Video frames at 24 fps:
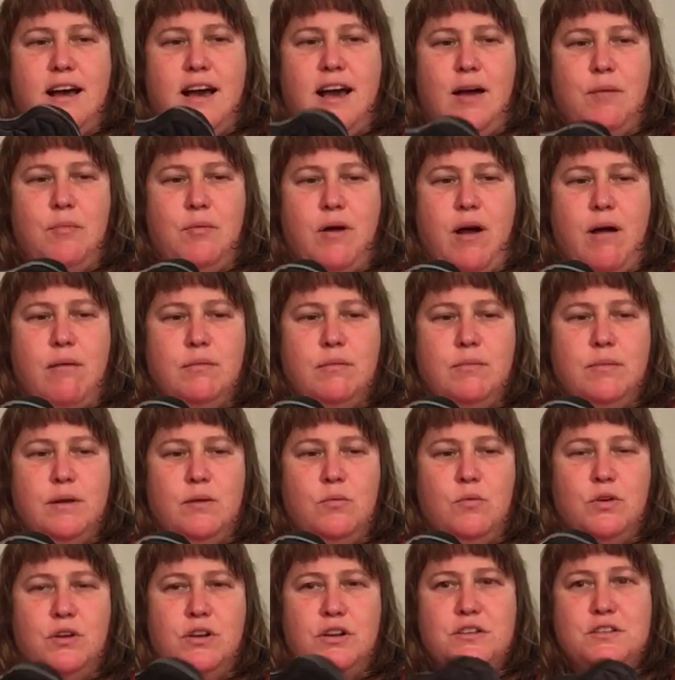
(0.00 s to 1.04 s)
I probably
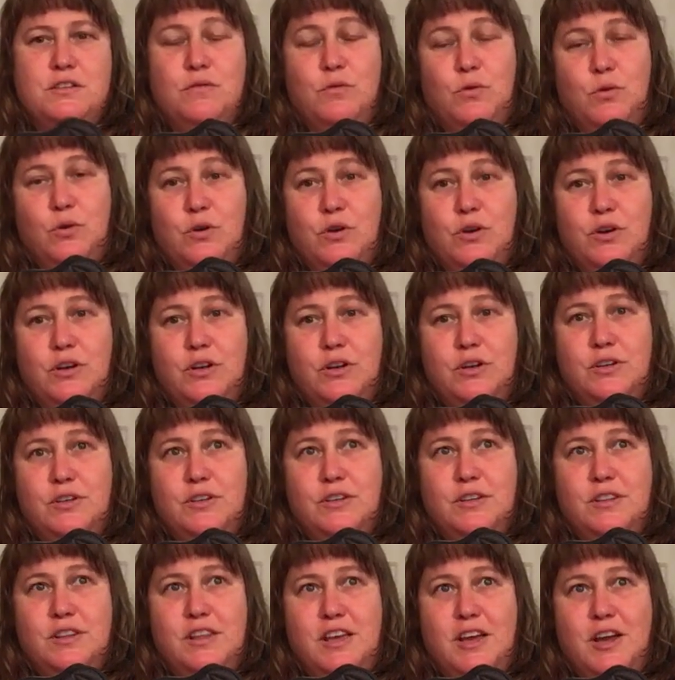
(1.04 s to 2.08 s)
wouldn't have ordered
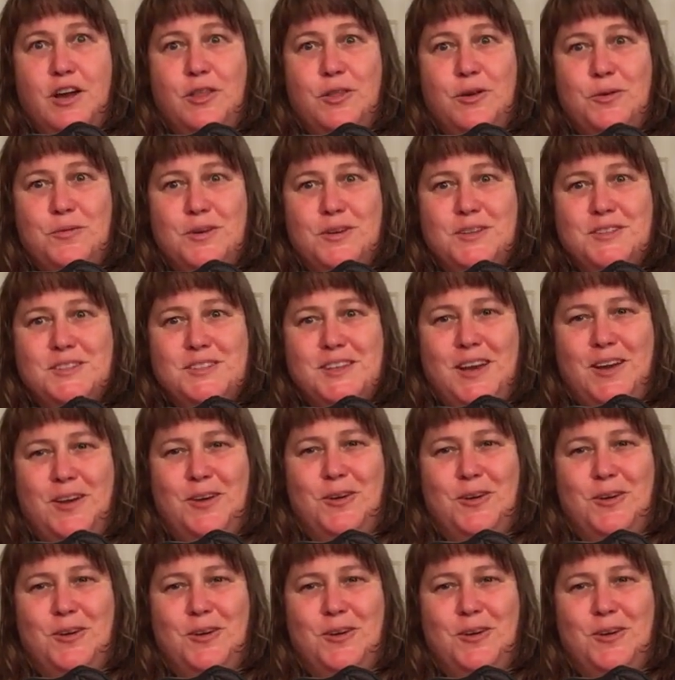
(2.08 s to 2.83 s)
the other ones I